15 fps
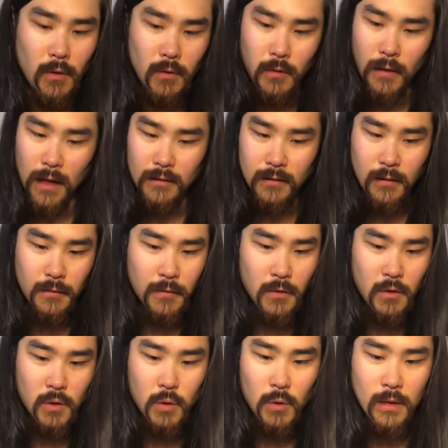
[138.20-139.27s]
So that's it for
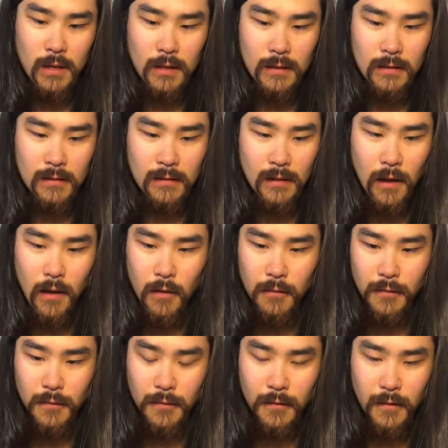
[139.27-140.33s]
the unit
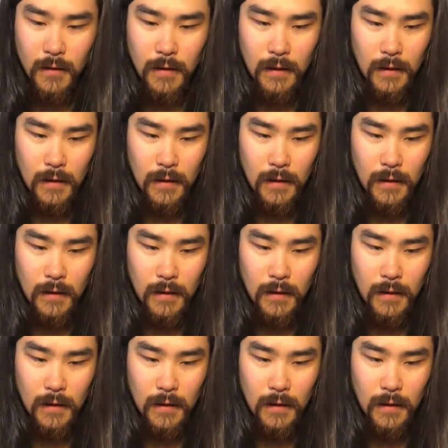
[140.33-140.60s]
itself.